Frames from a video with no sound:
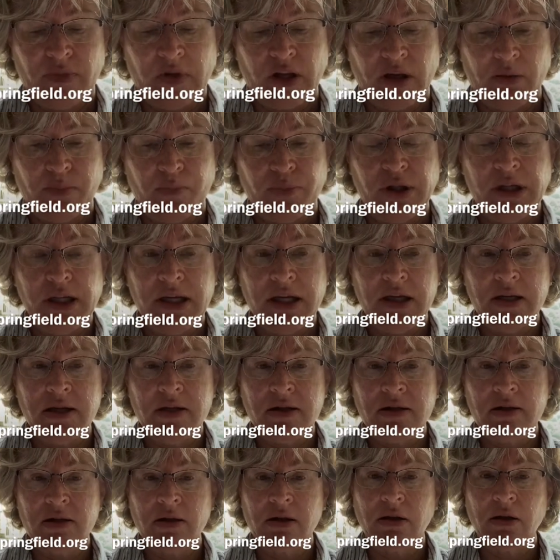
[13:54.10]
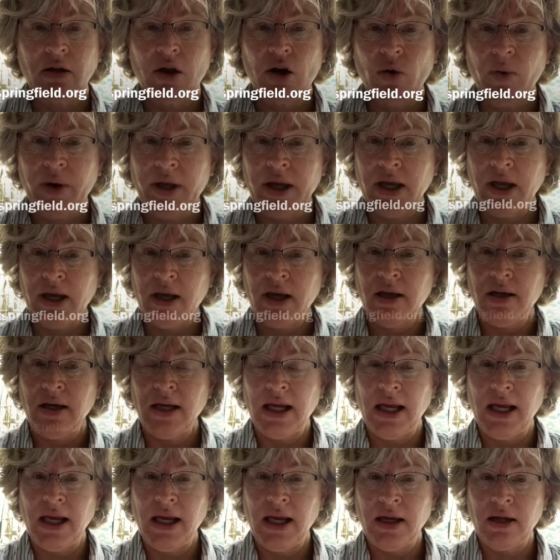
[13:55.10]
Please go ahead
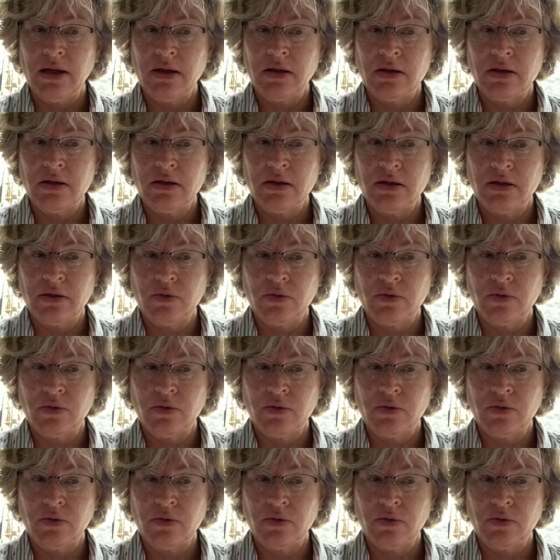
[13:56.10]
and